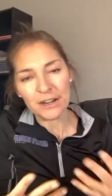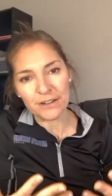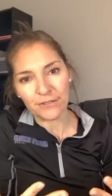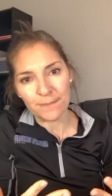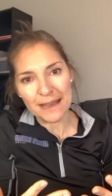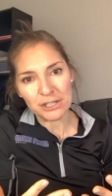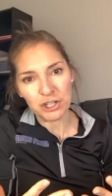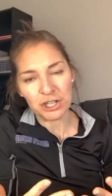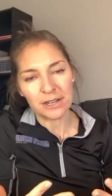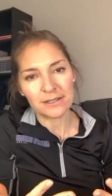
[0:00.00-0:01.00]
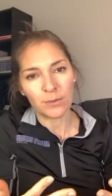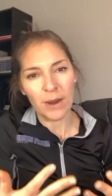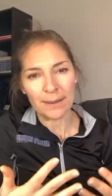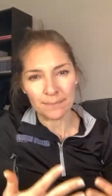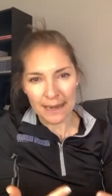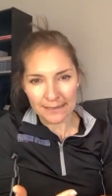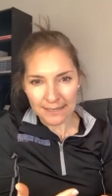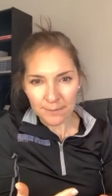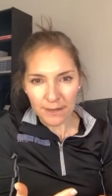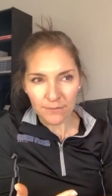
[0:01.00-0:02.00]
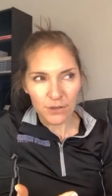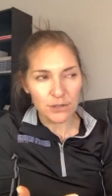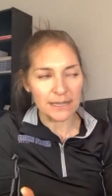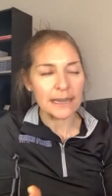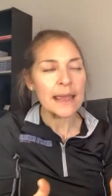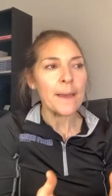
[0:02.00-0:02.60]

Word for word: different messages, why it may seem confusing,